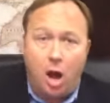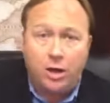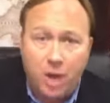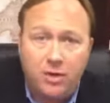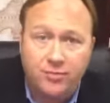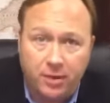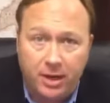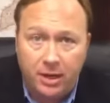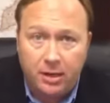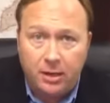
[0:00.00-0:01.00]
Our
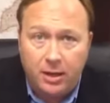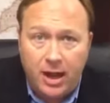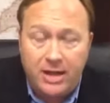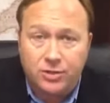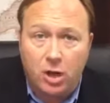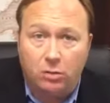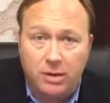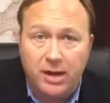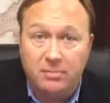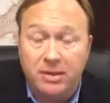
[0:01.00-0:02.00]
country has
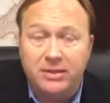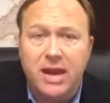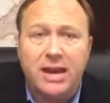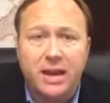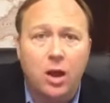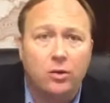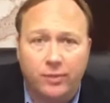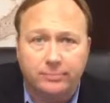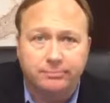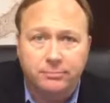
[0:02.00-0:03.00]
already been taken
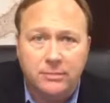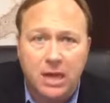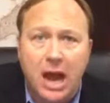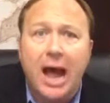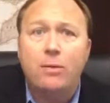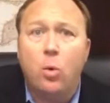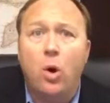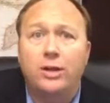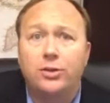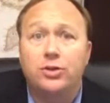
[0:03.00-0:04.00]
over. I
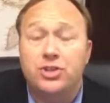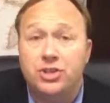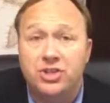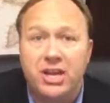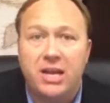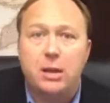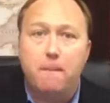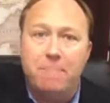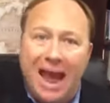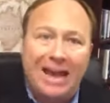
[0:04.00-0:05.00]
want to
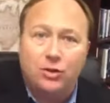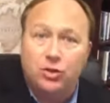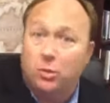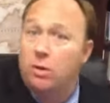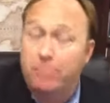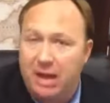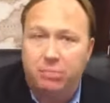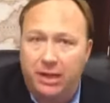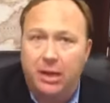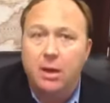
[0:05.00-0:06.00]
secede back to the
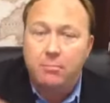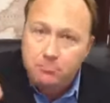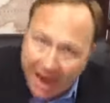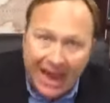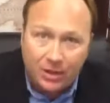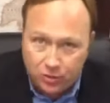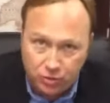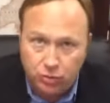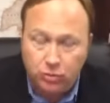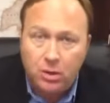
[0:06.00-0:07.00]
republic, back
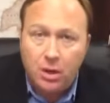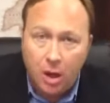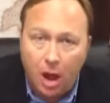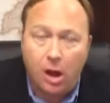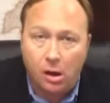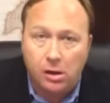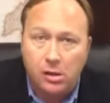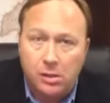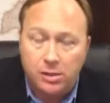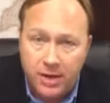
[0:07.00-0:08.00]
to
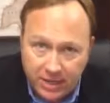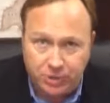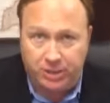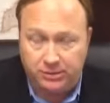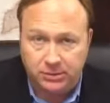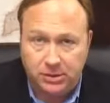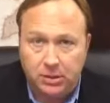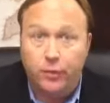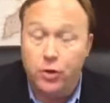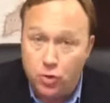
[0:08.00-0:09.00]
our nation.
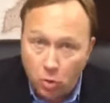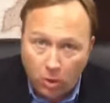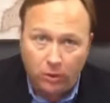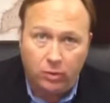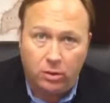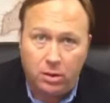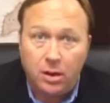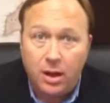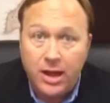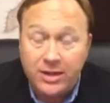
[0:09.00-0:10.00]
The New World
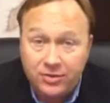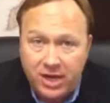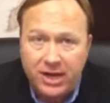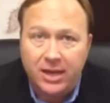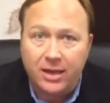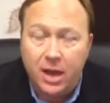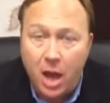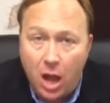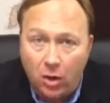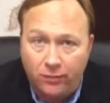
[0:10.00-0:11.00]
Order has taken
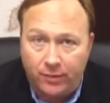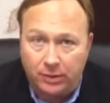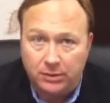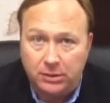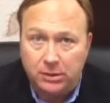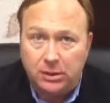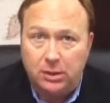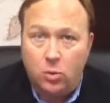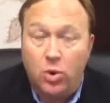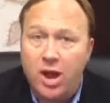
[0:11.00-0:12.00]
over.
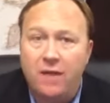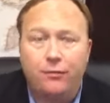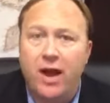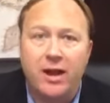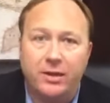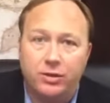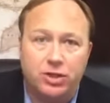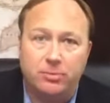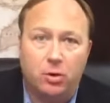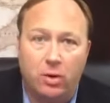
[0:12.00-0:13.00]
We're not fighting
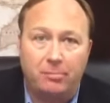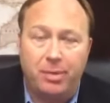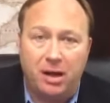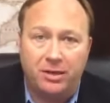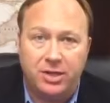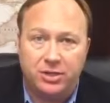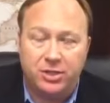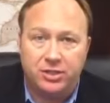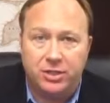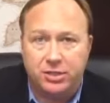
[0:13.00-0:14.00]
just some corrupt
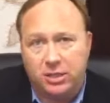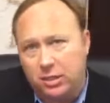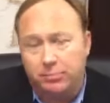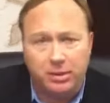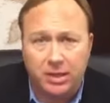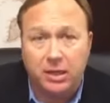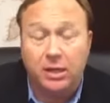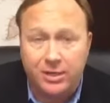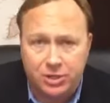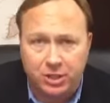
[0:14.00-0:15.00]
politicians and it's a little
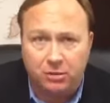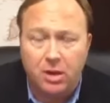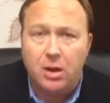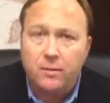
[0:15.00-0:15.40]
political issue.